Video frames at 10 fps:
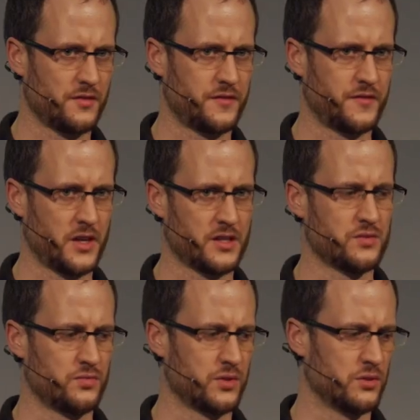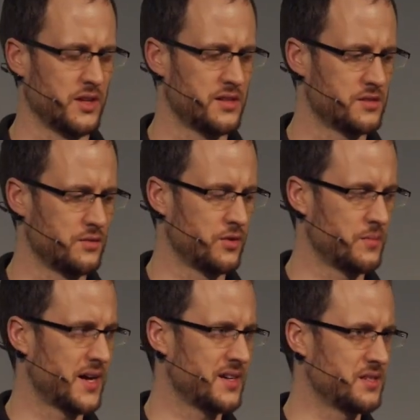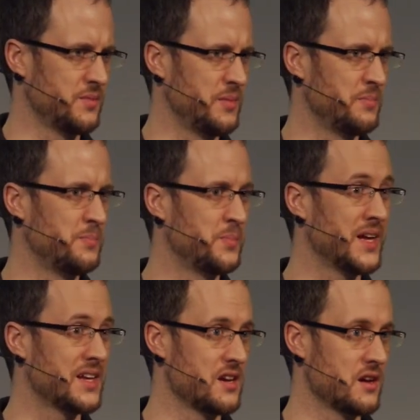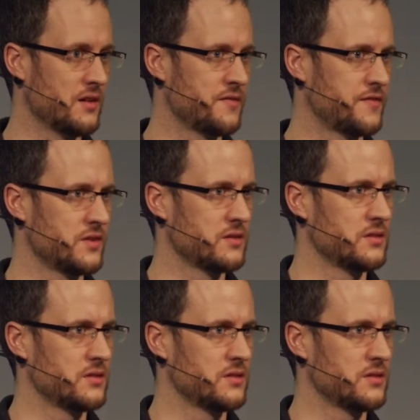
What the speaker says: first rule is the room has to be big enough